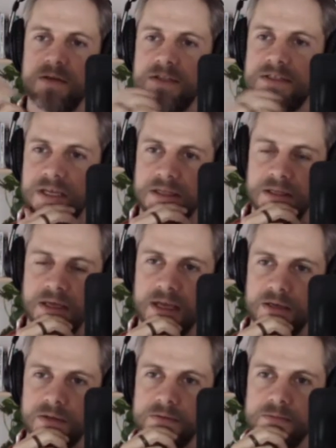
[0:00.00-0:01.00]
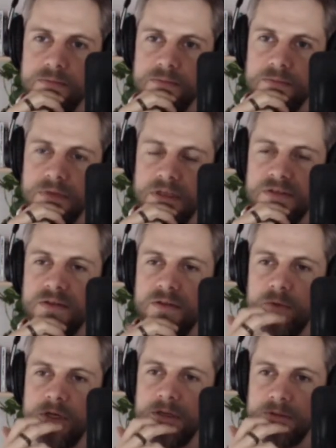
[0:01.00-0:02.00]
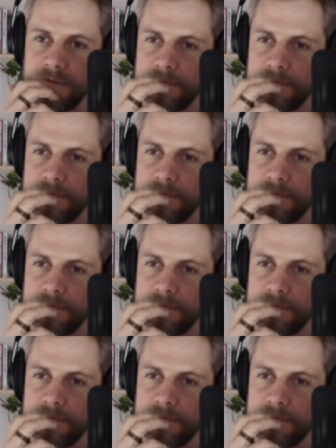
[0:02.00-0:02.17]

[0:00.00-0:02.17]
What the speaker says: take that out into the world?